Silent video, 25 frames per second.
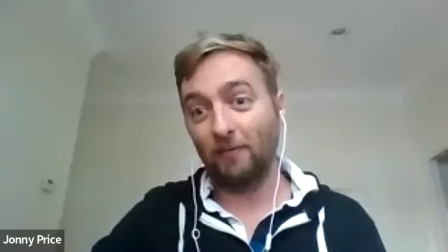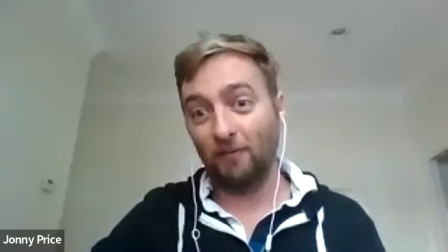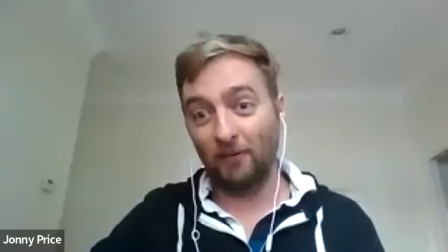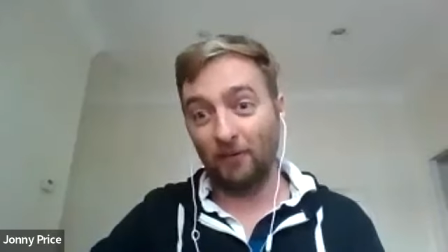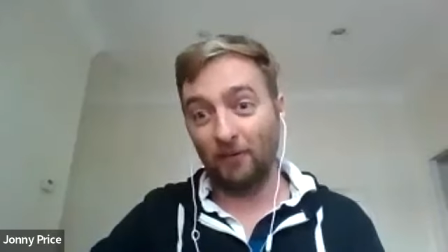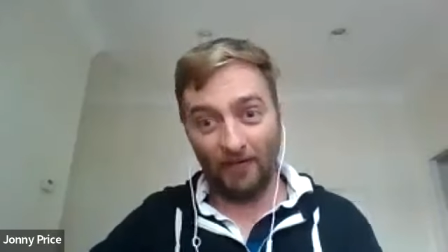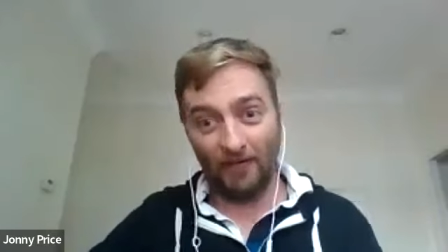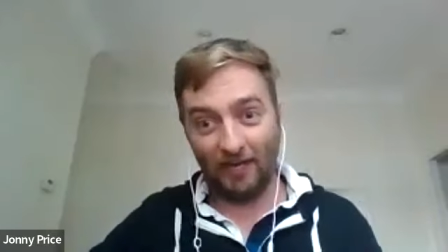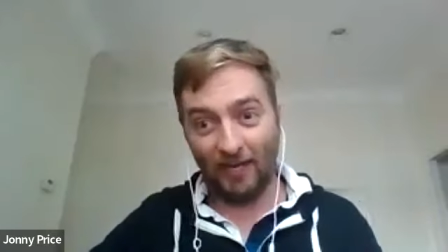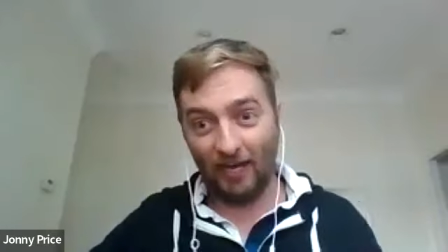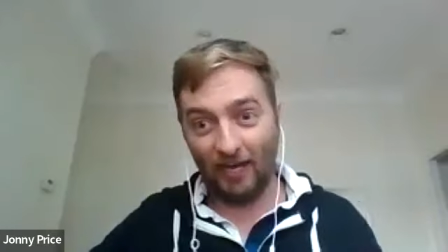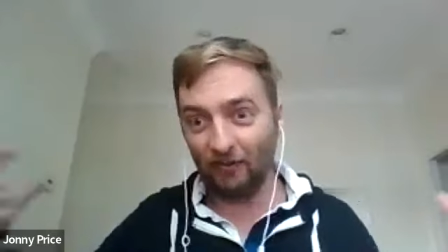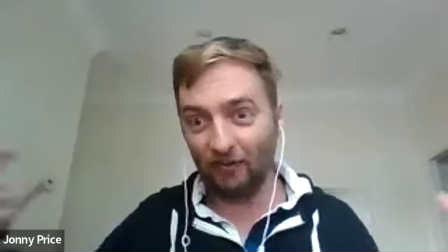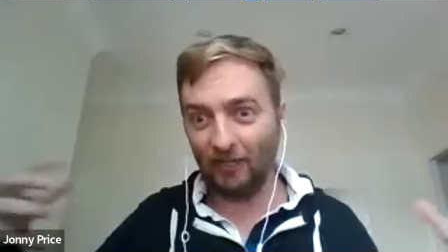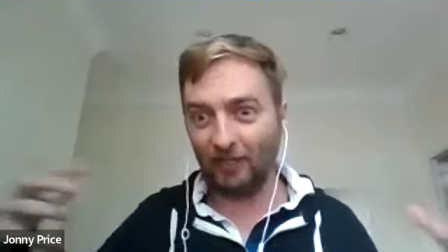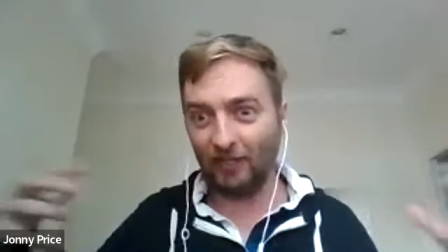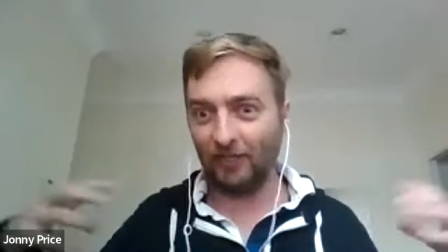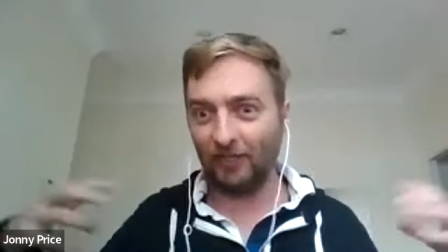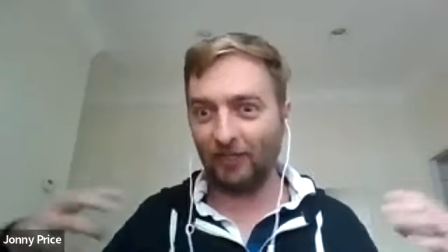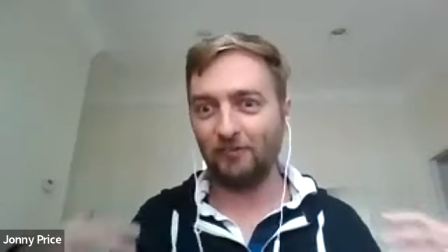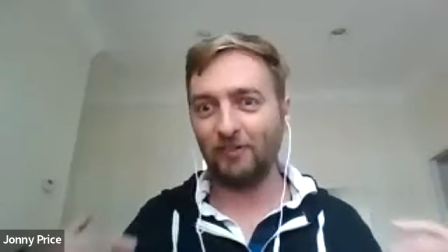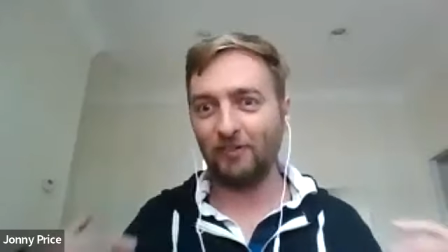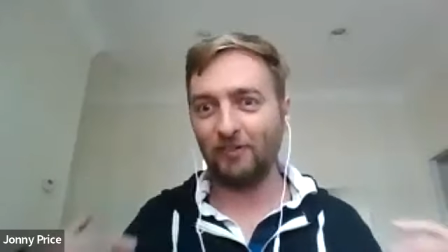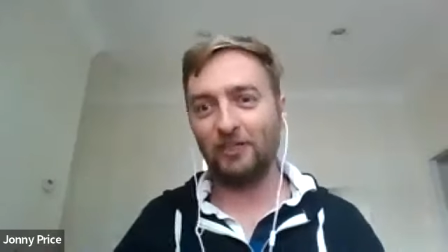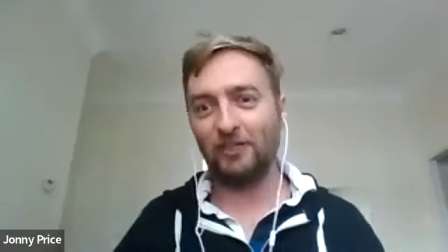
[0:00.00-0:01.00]
And now they
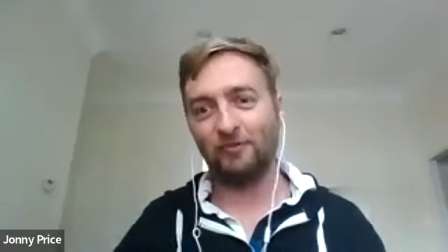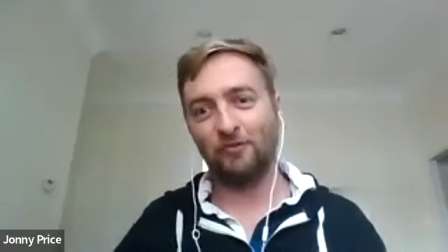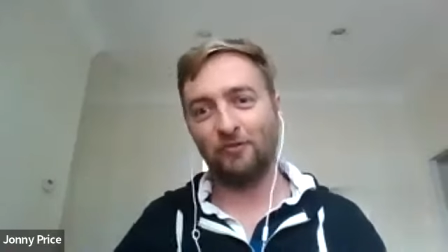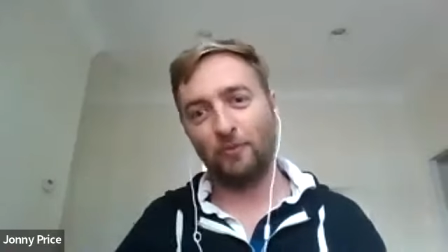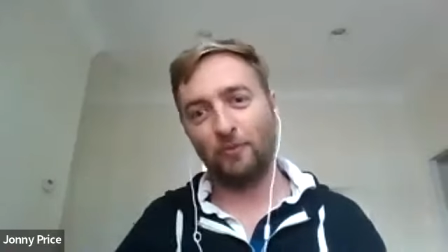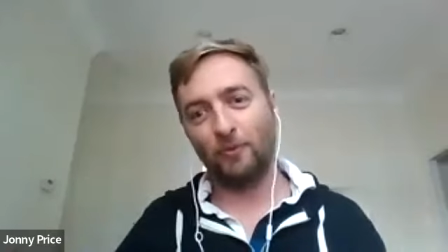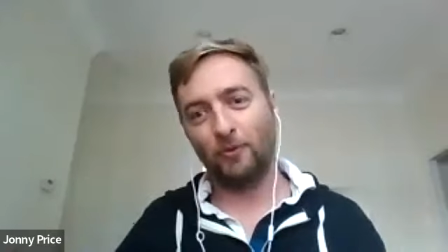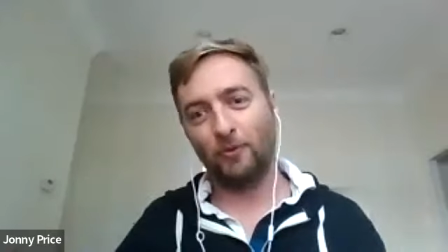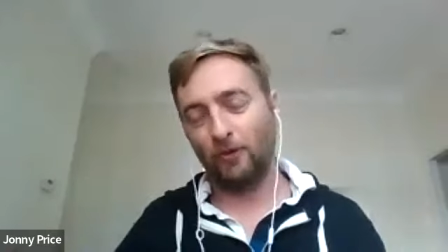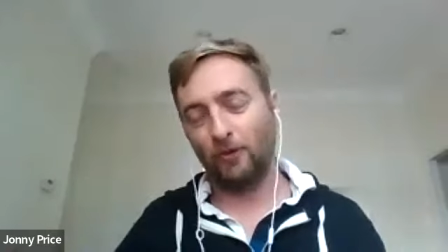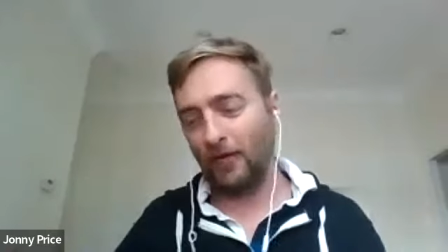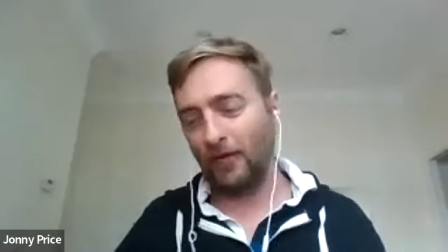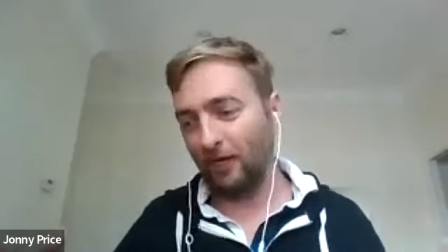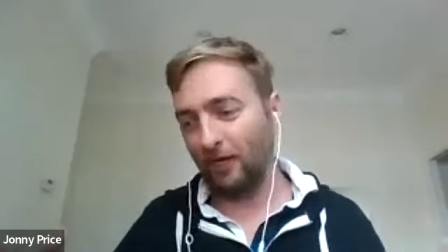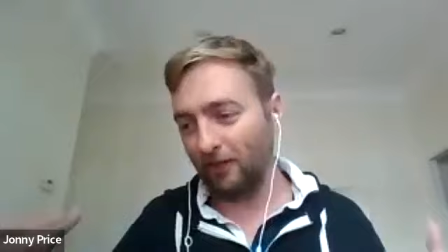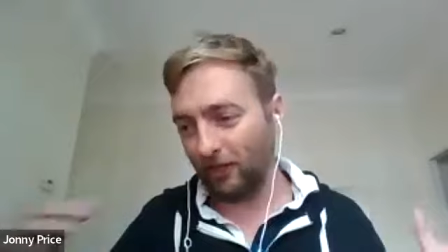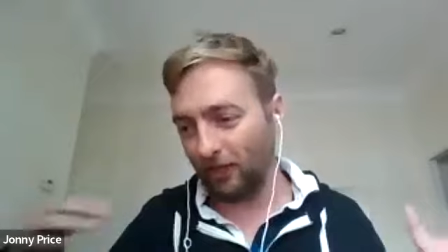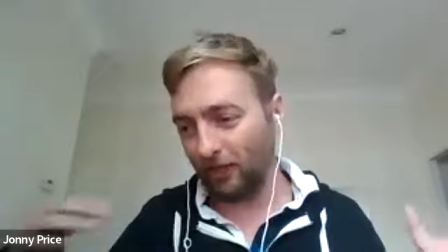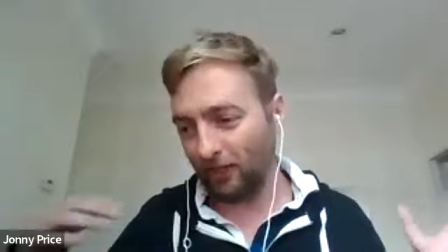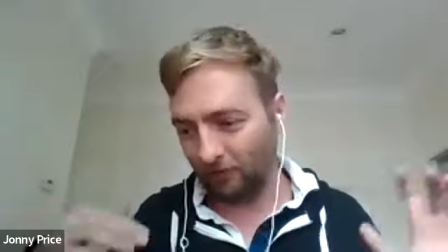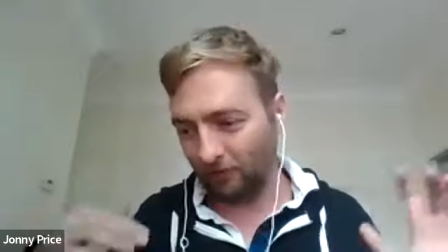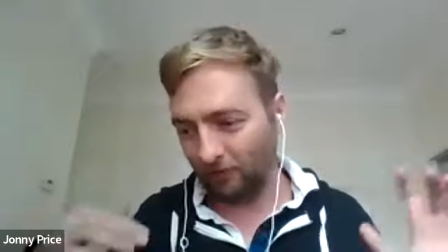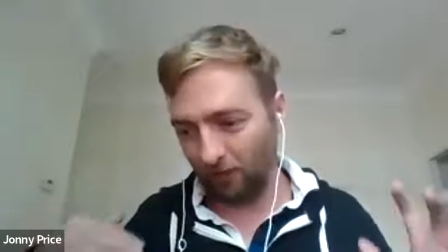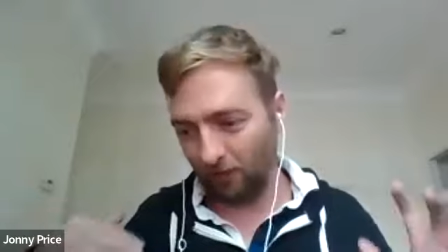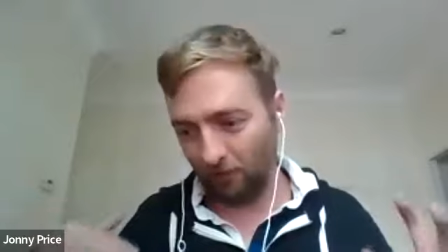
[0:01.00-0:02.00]
love it even more. Now they're
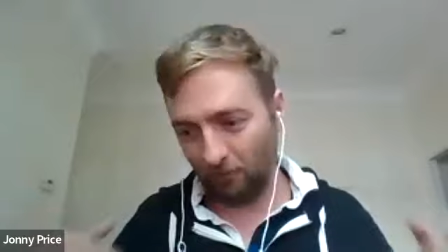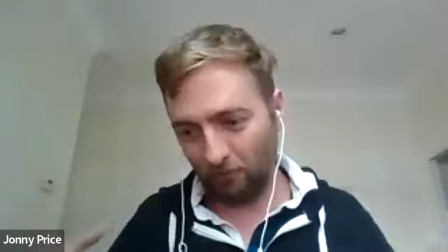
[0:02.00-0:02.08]
going to tell